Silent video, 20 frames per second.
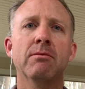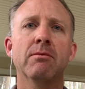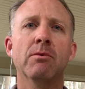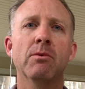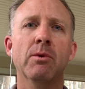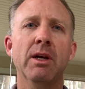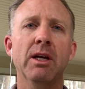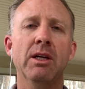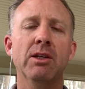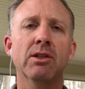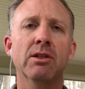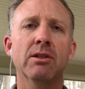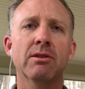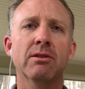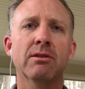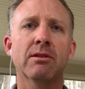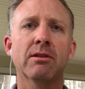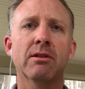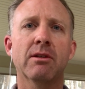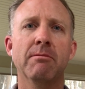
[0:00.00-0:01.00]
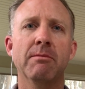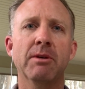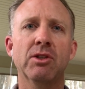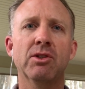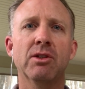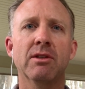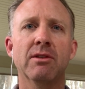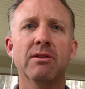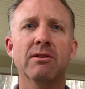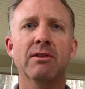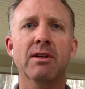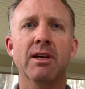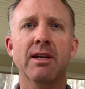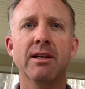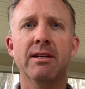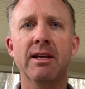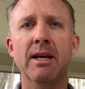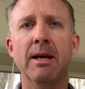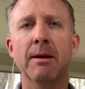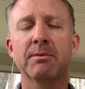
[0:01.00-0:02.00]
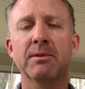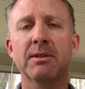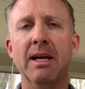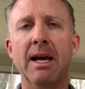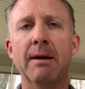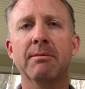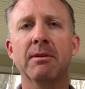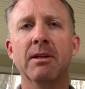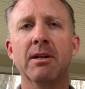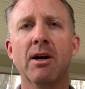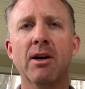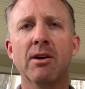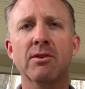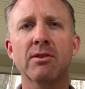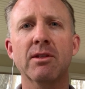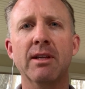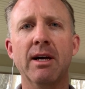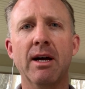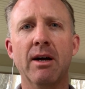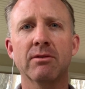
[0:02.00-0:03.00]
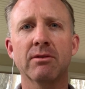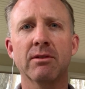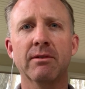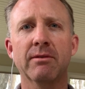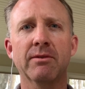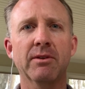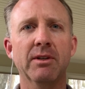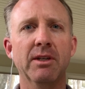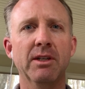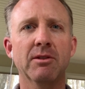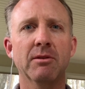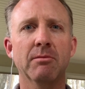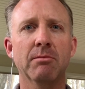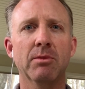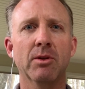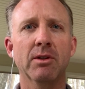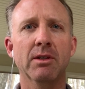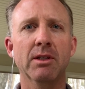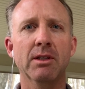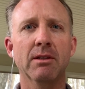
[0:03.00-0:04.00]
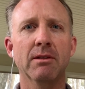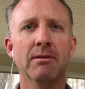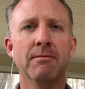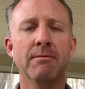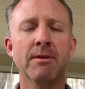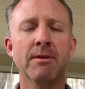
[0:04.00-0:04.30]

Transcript: wages, commissions, and tips capped at $100,000 for each employee.